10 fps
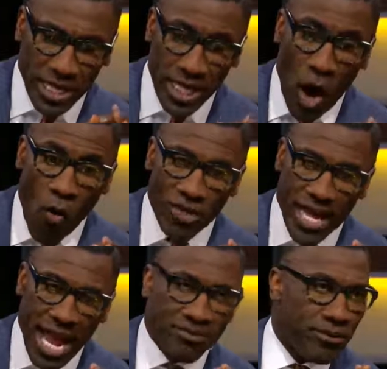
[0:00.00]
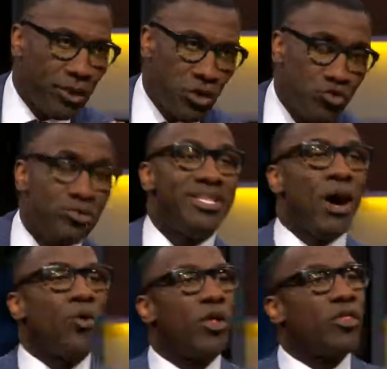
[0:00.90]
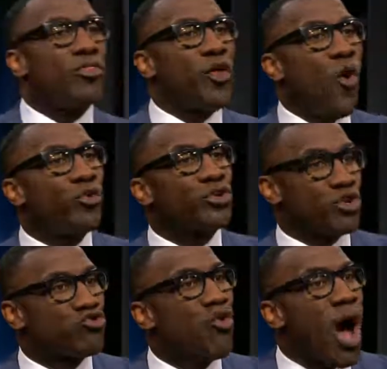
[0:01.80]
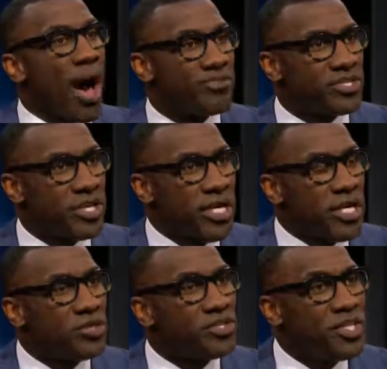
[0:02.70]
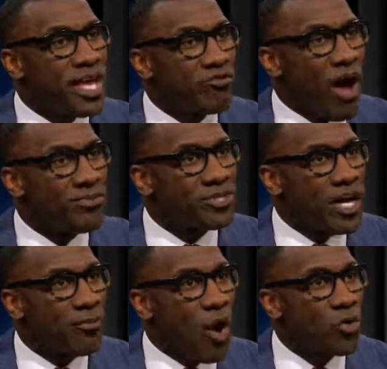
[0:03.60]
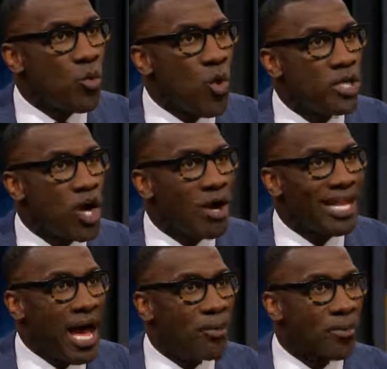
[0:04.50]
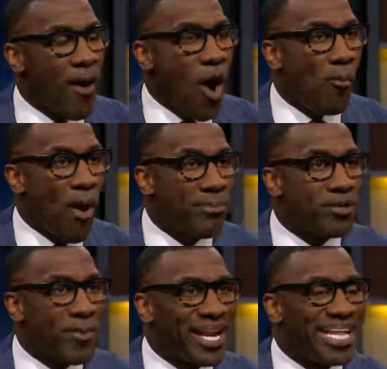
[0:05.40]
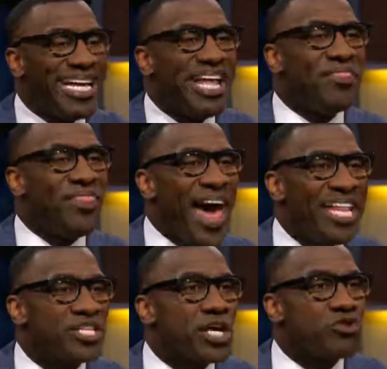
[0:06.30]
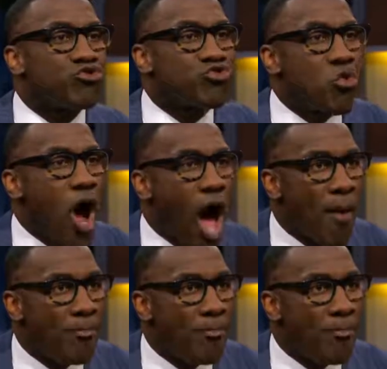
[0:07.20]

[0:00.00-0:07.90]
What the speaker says: He overcame some huge. No, those are drops. You see that drop, Skip, on the 1-yard line where the ball pops up out of that is a drop.